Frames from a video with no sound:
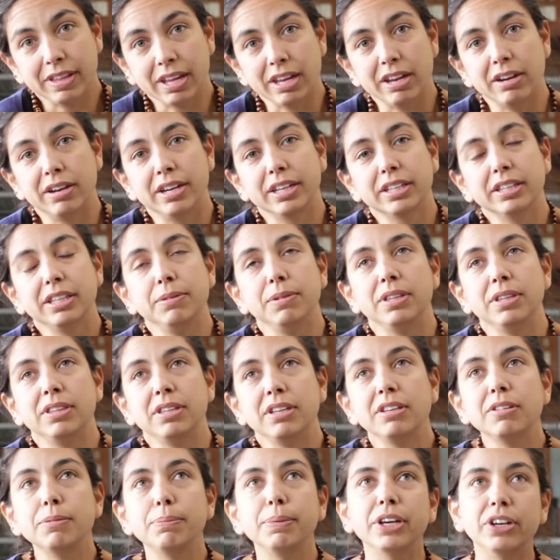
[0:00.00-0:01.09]
their
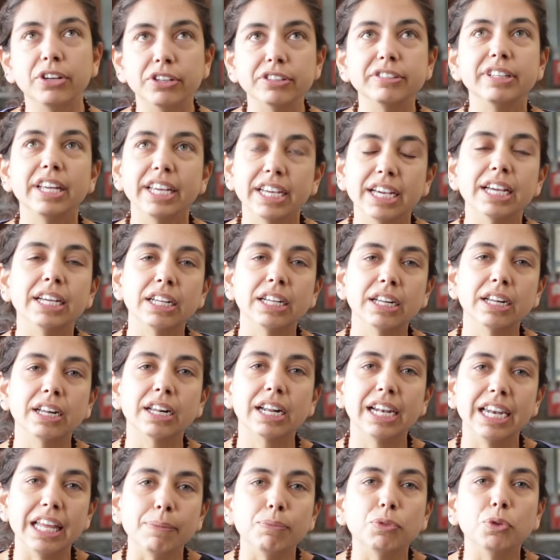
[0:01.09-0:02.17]
activities because they can
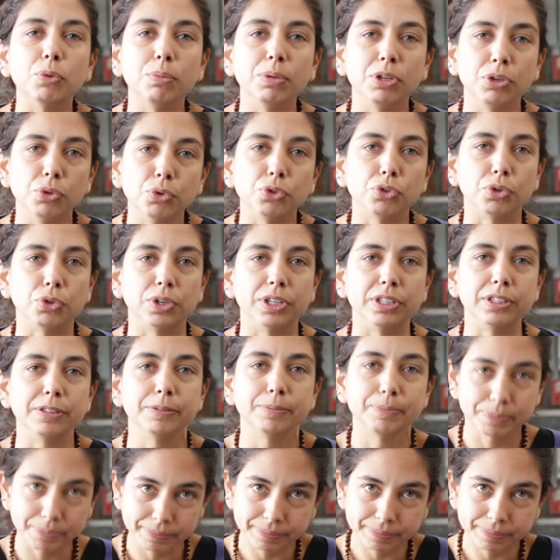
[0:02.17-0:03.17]
claim to be neutral.